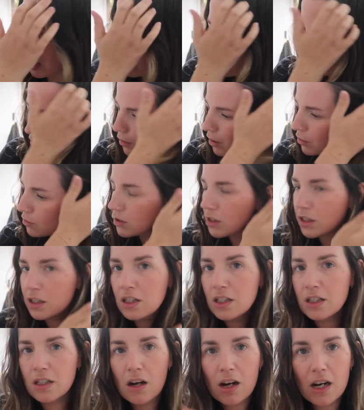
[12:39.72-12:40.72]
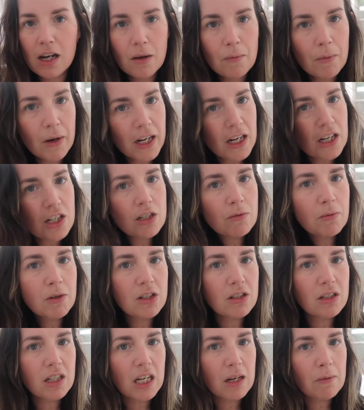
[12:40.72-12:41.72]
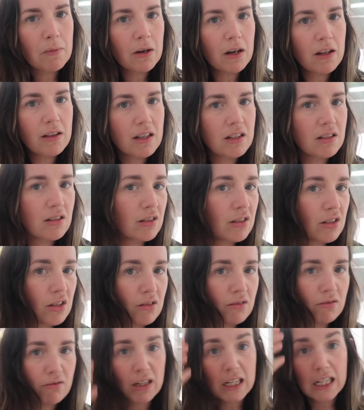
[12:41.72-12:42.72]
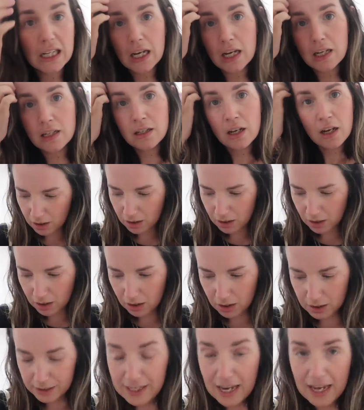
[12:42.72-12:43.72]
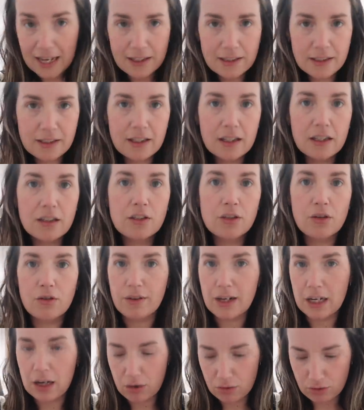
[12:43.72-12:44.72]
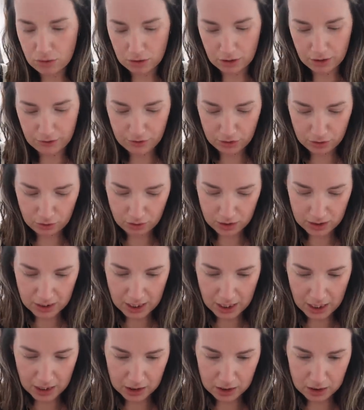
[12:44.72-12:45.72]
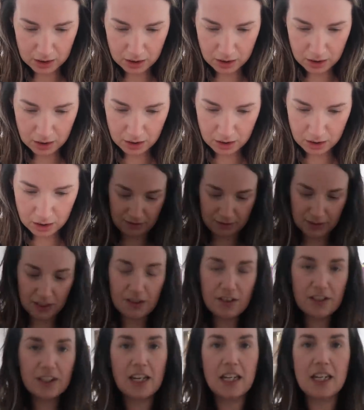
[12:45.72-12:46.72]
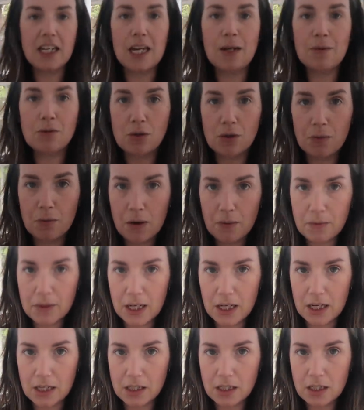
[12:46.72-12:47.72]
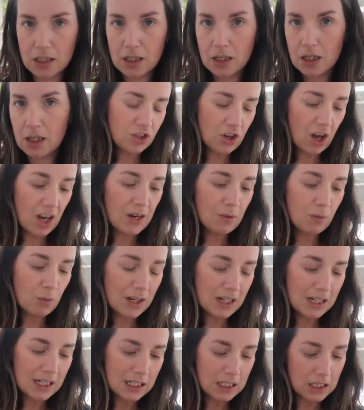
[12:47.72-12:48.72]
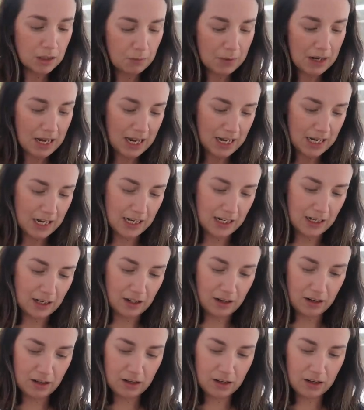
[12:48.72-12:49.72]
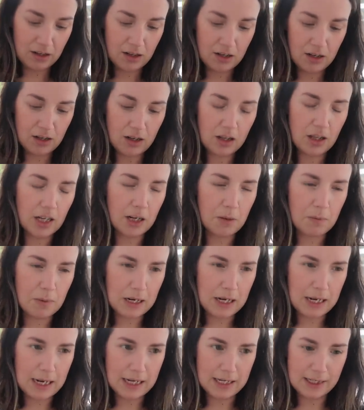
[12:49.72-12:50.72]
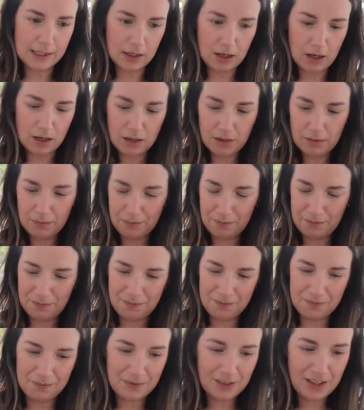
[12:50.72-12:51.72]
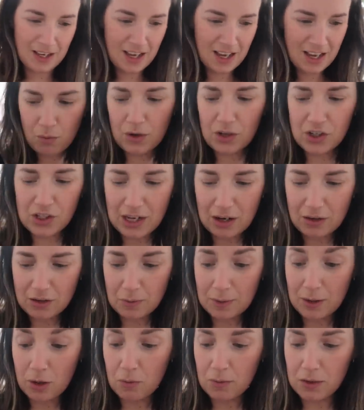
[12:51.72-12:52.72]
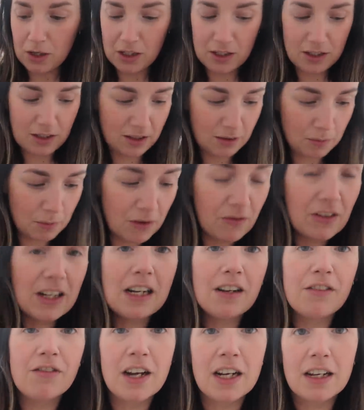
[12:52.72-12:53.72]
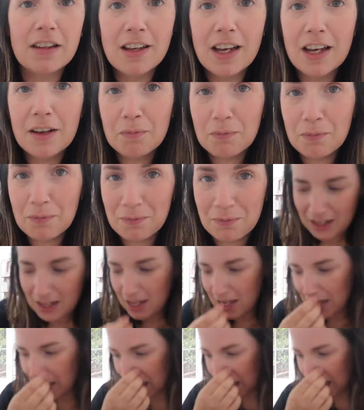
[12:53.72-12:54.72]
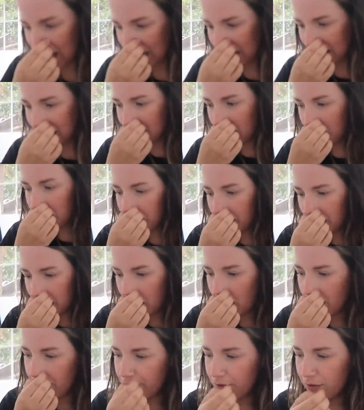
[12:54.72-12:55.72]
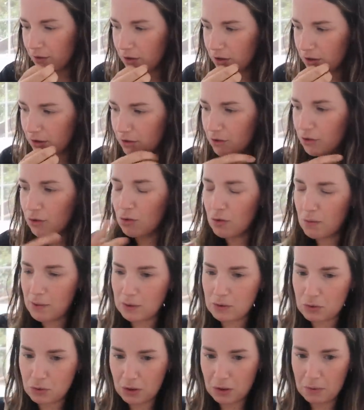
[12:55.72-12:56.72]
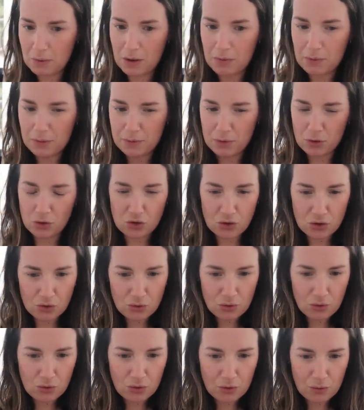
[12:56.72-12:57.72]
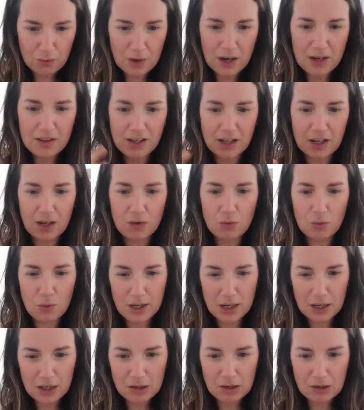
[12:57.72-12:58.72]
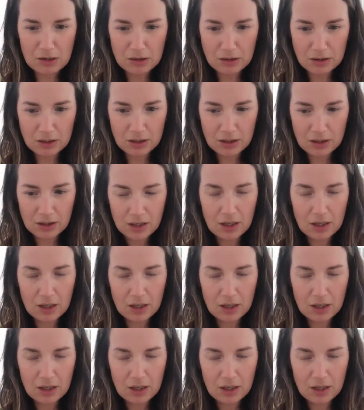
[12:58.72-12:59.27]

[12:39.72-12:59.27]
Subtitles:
I was gonna style it, but I actually might just keep it like this because who really cares? Yes, sorry, hold on, I've just got a text. The other day came to an abrupt end, which I will explain like a bit later, which sounds a bit ominous, a bit of a cliffhanger there. It's something I've thought about talking about, but I'm not sure, but I think I will.